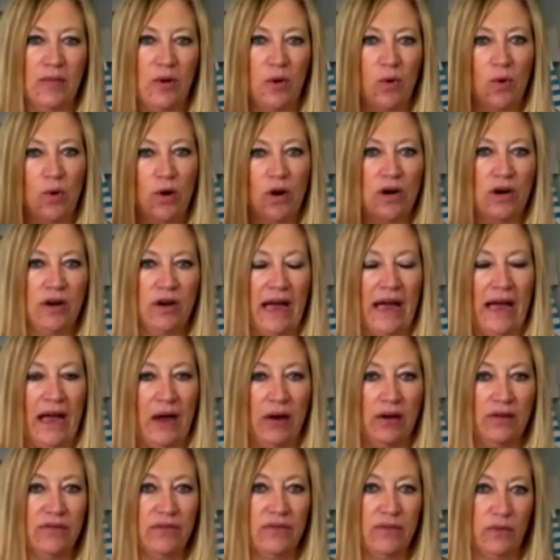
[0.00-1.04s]
or out
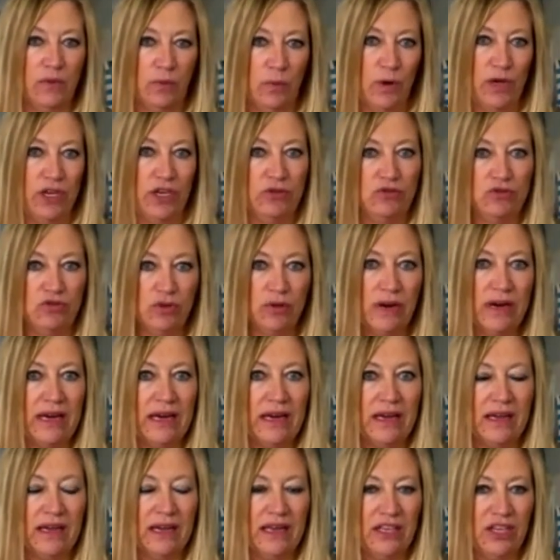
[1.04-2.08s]
of what you
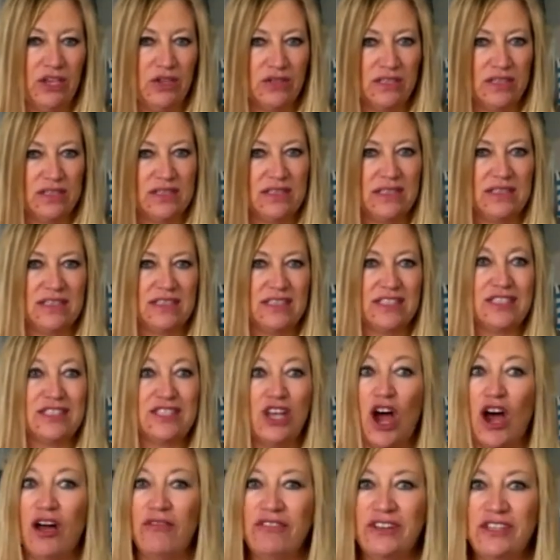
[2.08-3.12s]
drink and uses it to
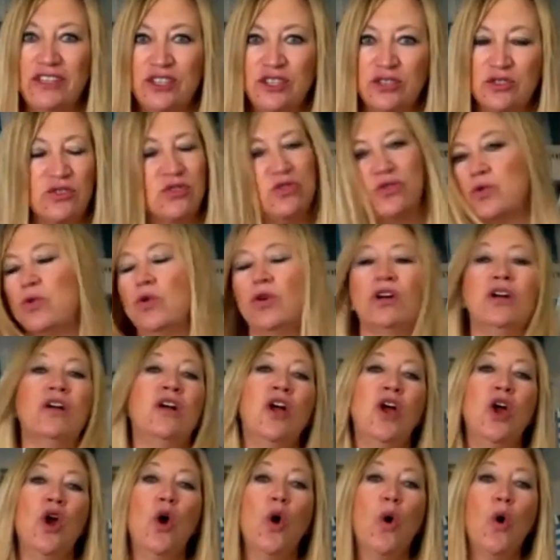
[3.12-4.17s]
soften your stool,
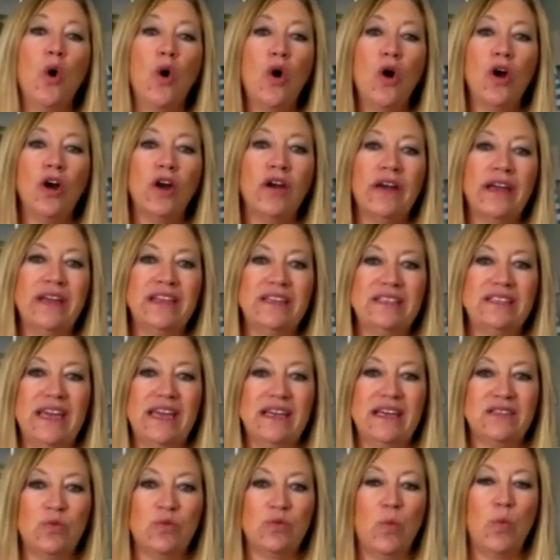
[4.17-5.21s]
or it
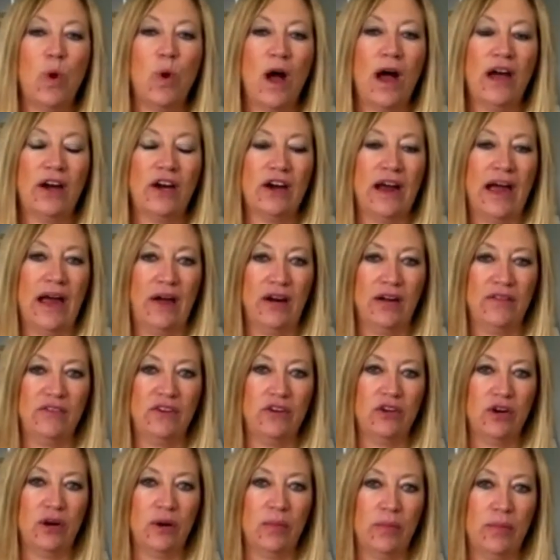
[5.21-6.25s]
takes water out of
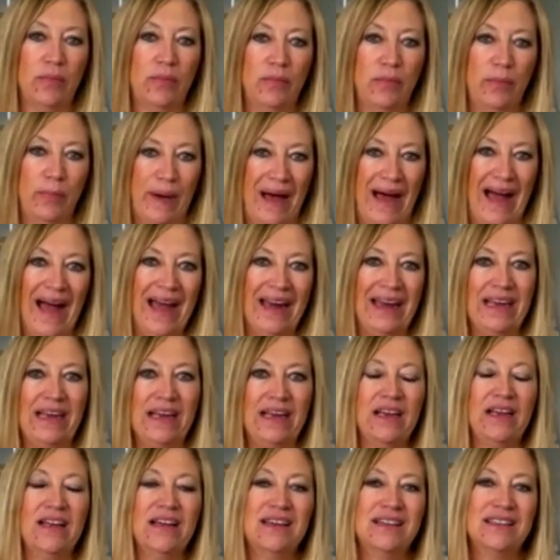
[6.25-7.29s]
your
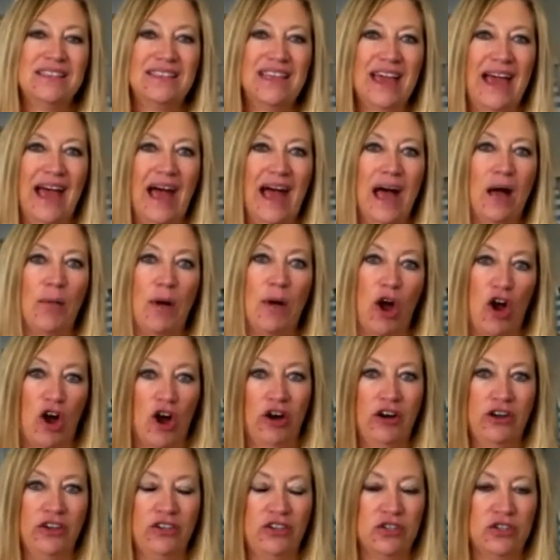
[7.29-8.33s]
body to help
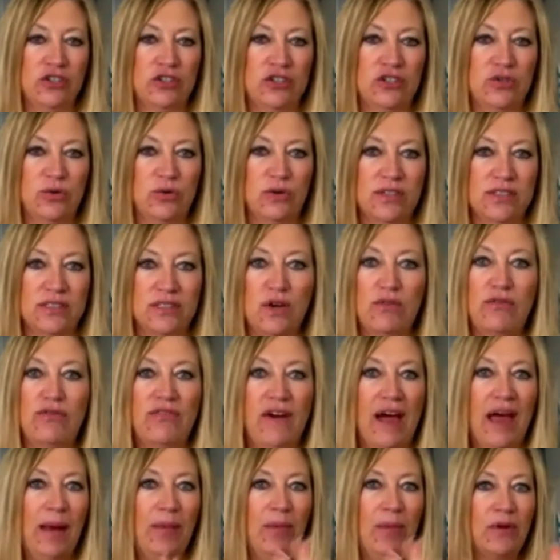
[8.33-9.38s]
harden your stool. So
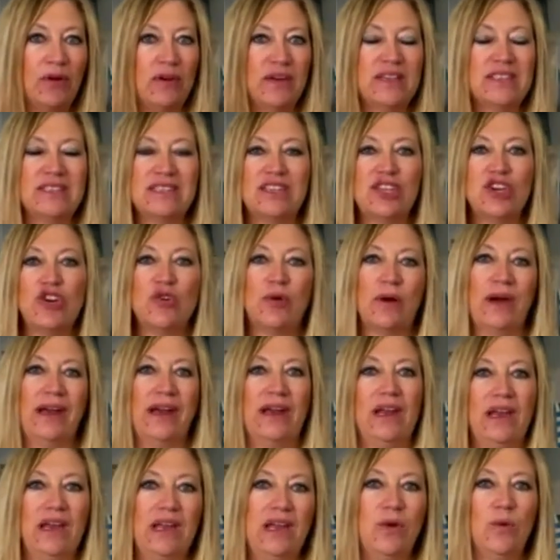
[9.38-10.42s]
fiber is the great
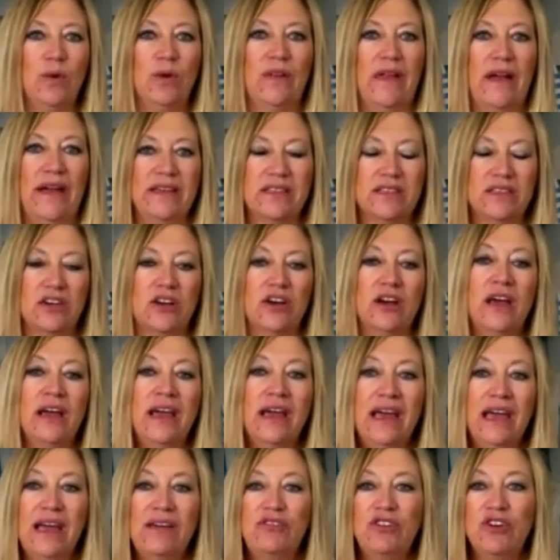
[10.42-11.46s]
equalizer.
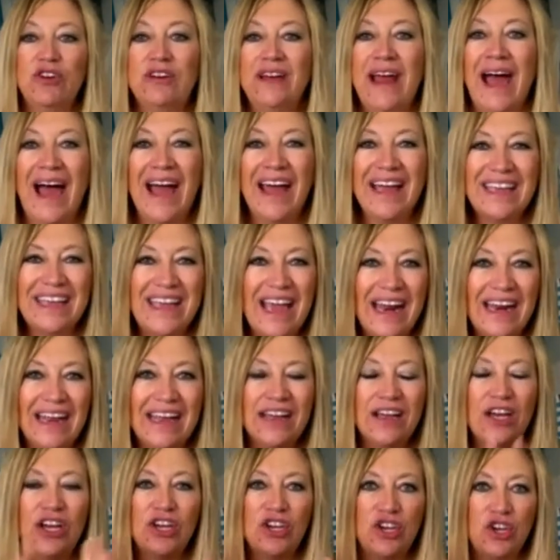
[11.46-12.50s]
If you're not
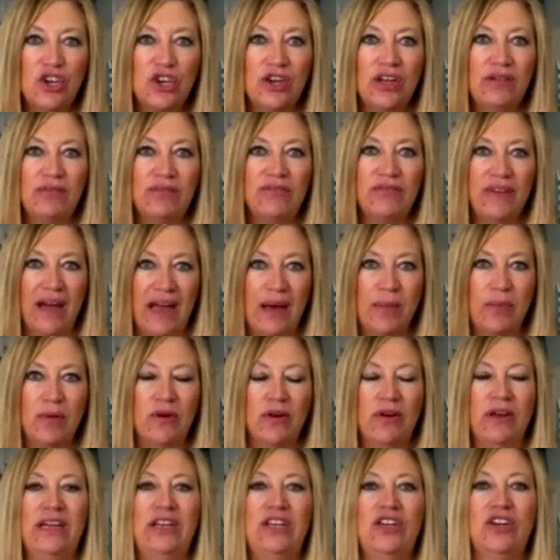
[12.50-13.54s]
getting good
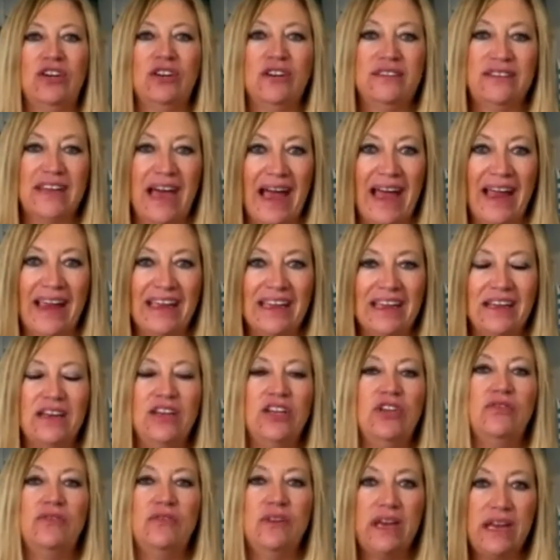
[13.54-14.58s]
fiber in your diet,
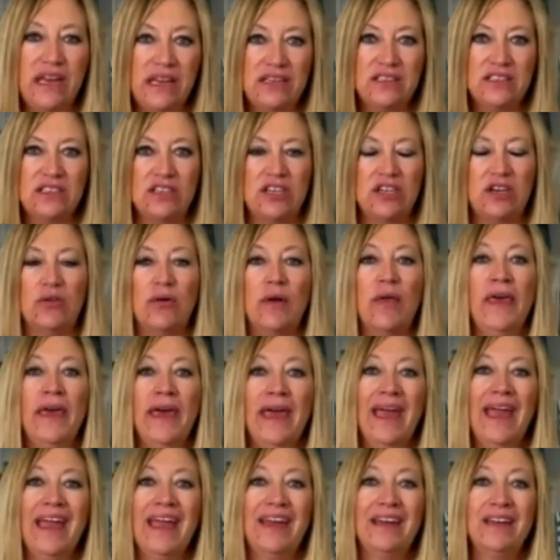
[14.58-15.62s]
you need to.
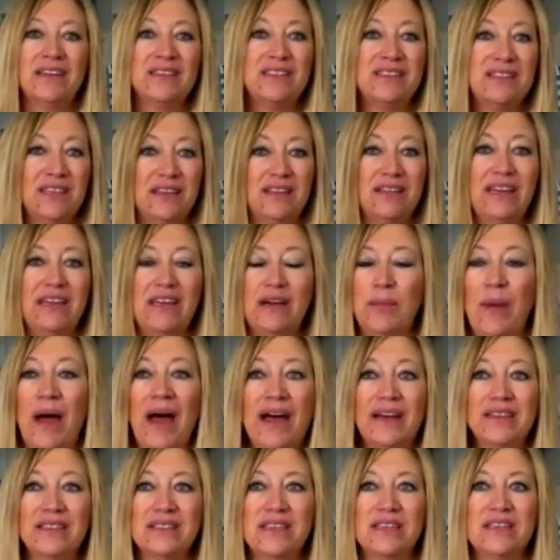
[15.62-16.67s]
And psyllium
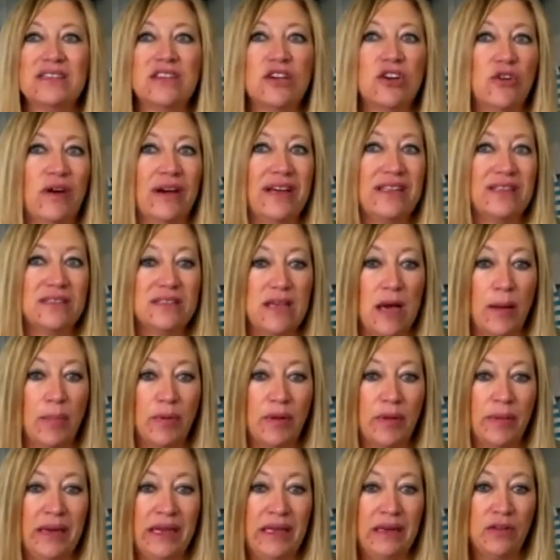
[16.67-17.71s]
husk is a great
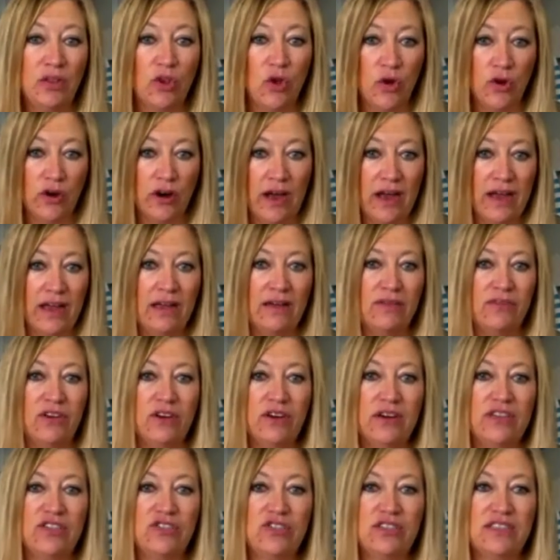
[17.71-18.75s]
supplement, Laura, if
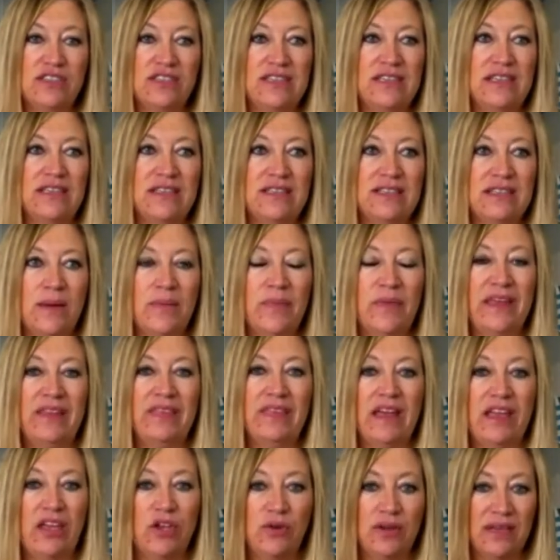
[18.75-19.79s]
you're interested in something
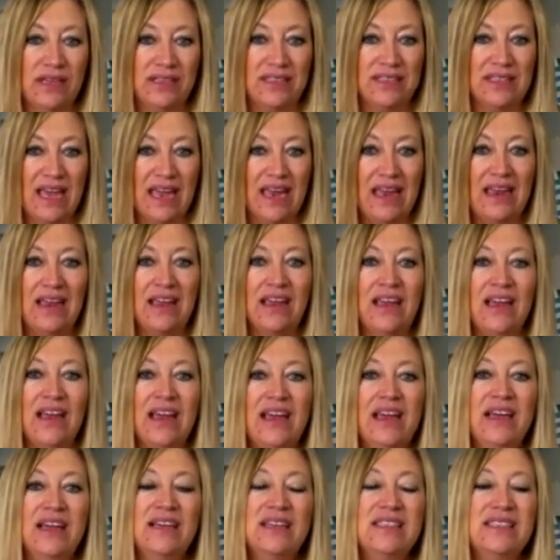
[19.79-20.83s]
that you can take.
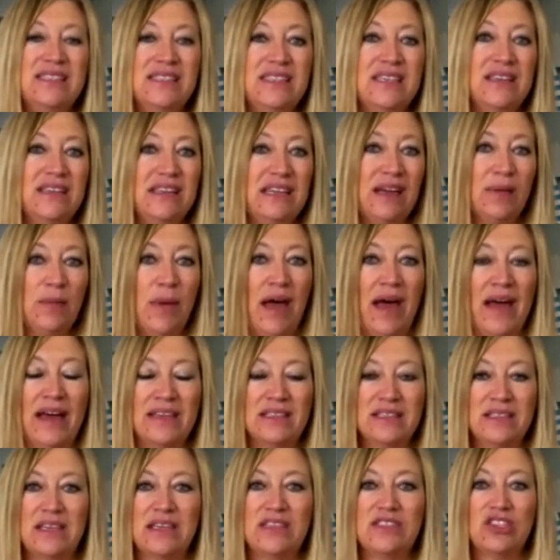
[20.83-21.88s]
Psyllium
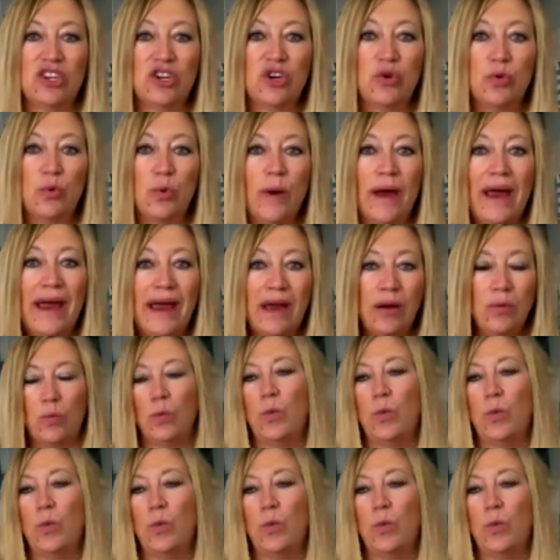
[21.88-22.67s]
husk is a great